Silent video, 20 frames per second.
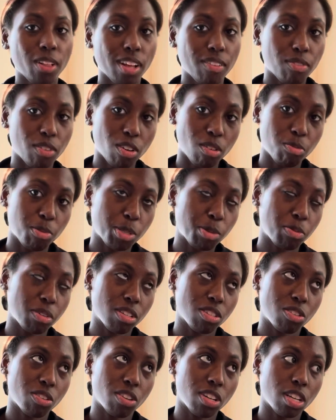I've always wanted
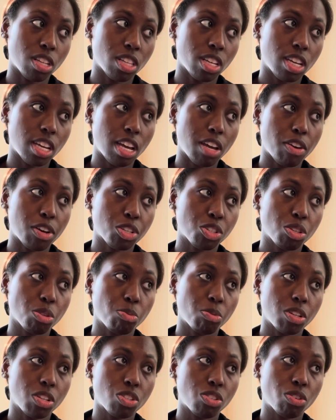to go to LA. I actually
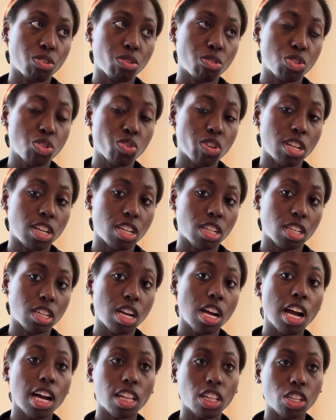wanted to go straight out of
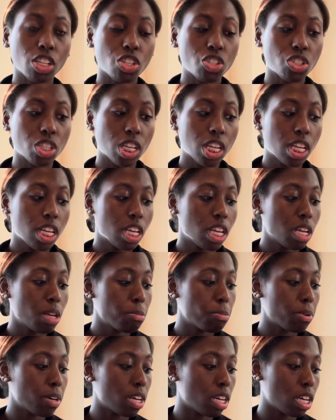college,
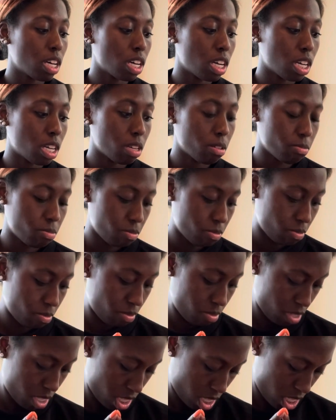but um,
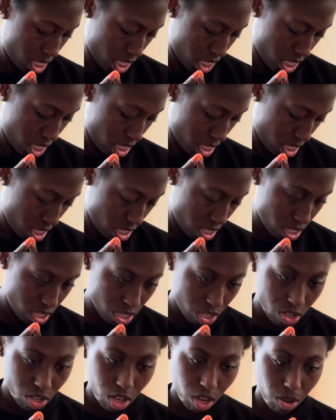
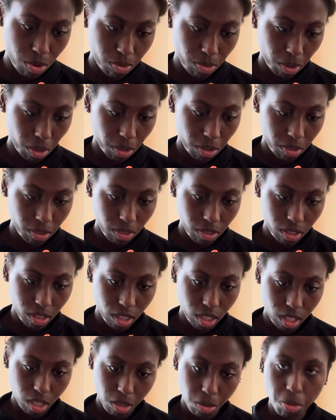you know,
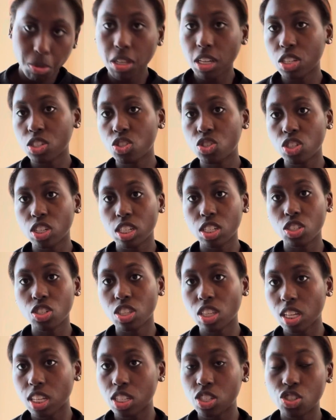plans change,
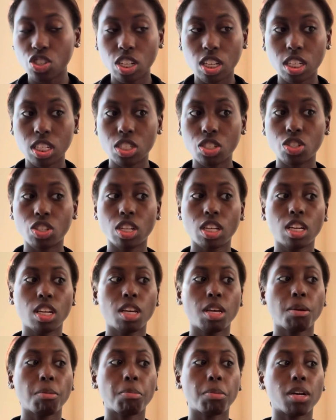things change,
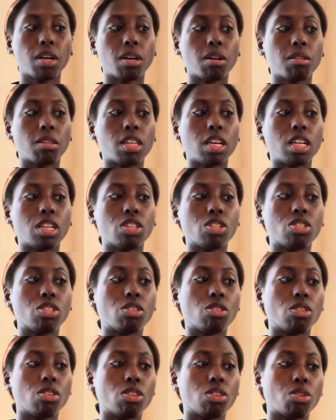but that is
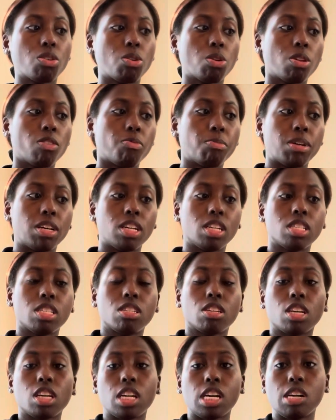still a goal of mine
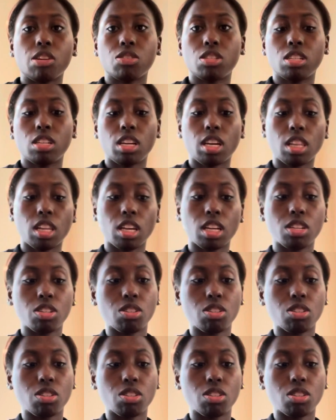to get out to LA.